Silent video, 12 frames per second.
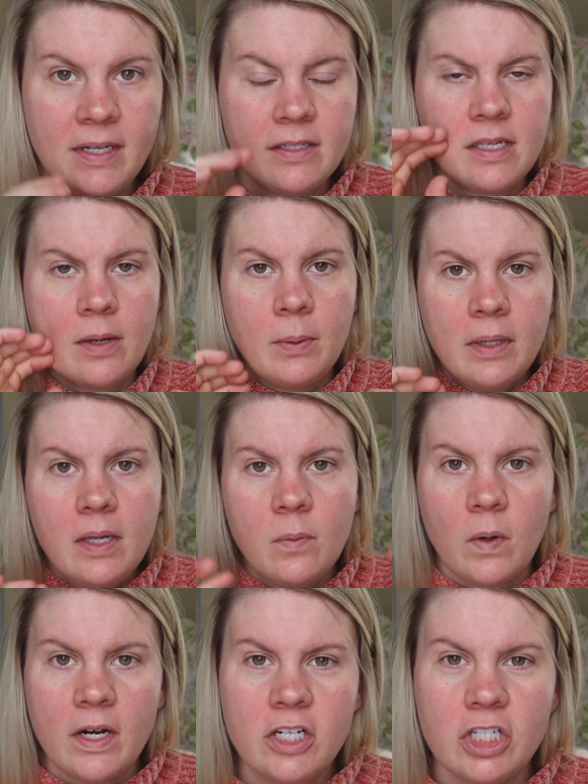because I really
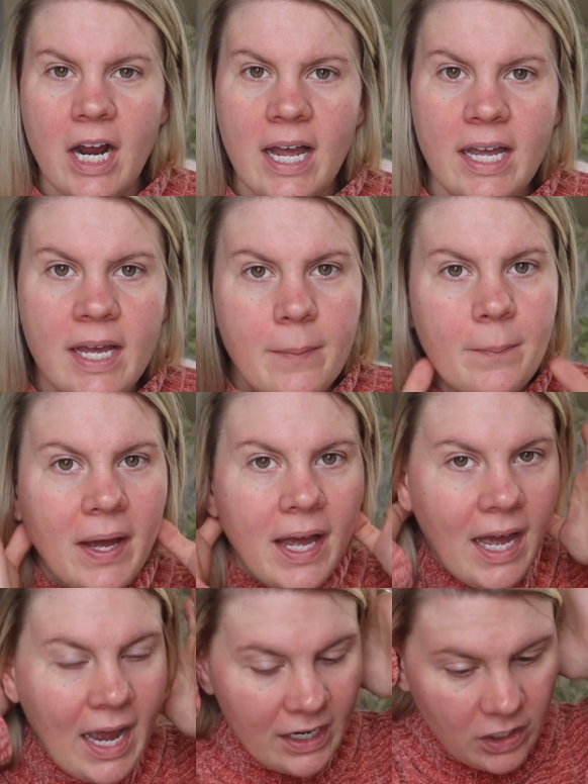want to try it,
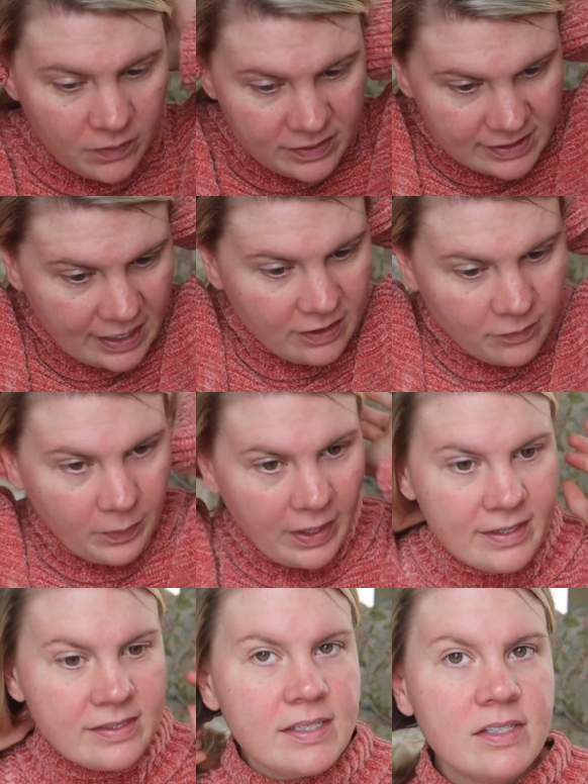but I know it's kind of
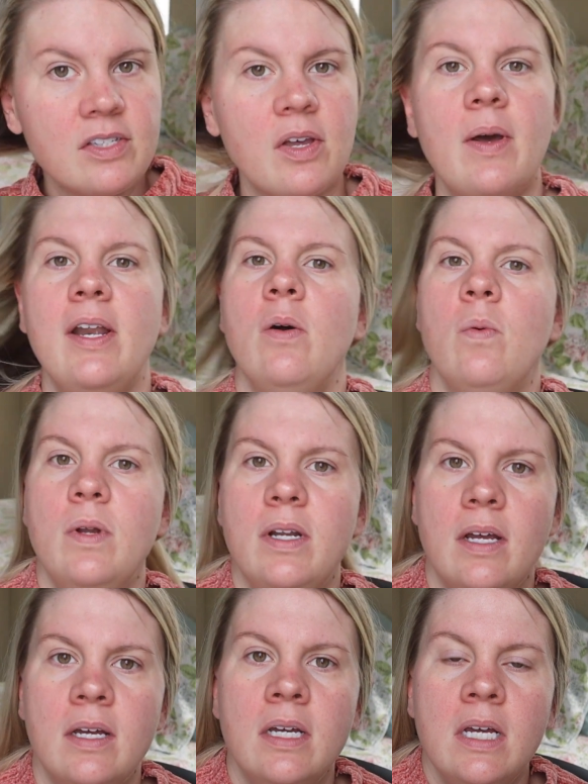pricey, so I don't want
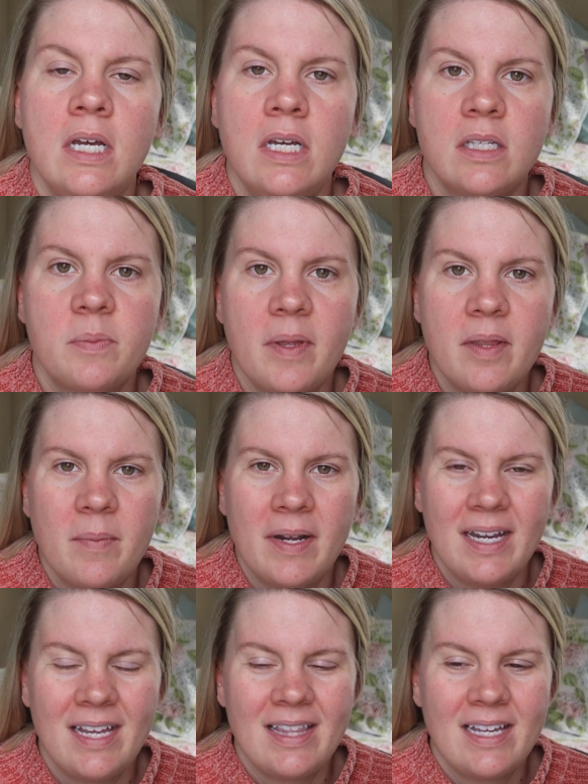to spend the
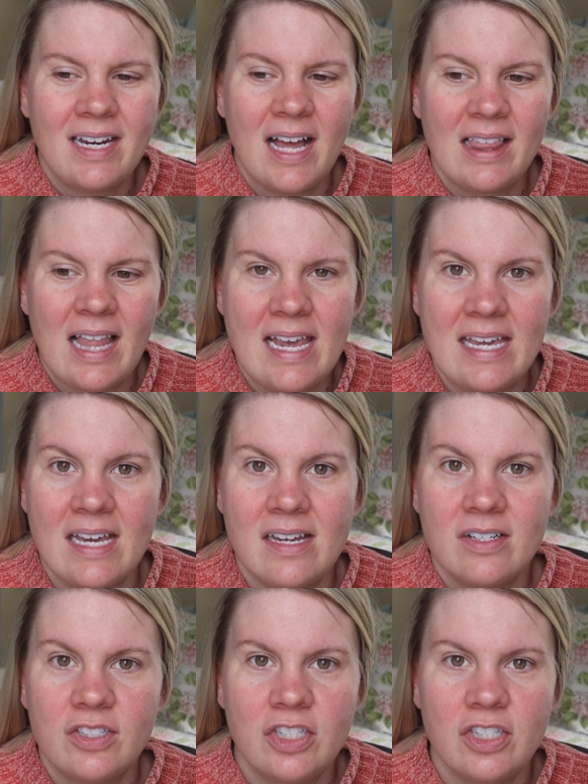money and then not like it.